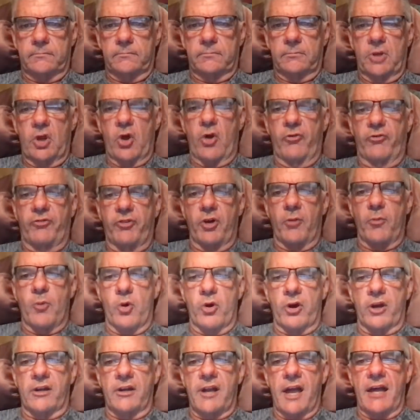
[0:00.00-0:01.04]
No, Phil
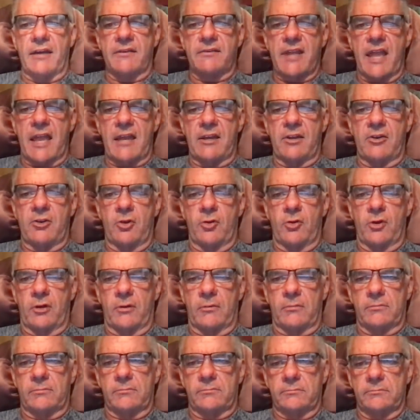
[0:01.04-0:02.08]
Morgan, not Danny Noonan.
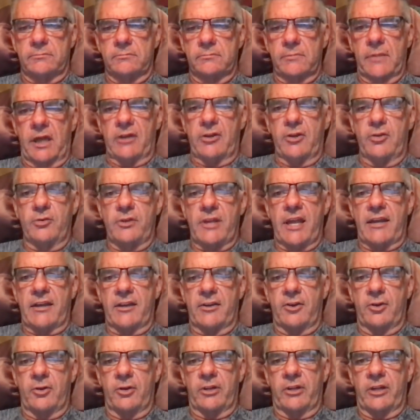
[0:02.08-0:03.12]
I knew Danny
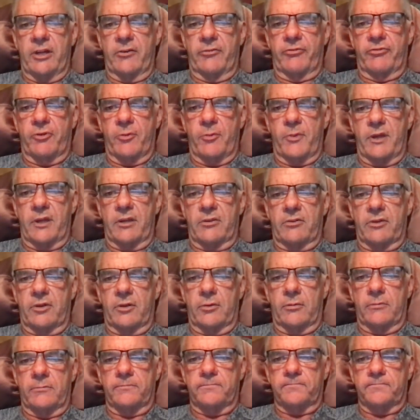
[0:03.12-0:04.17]
Noonan there for a minute, though.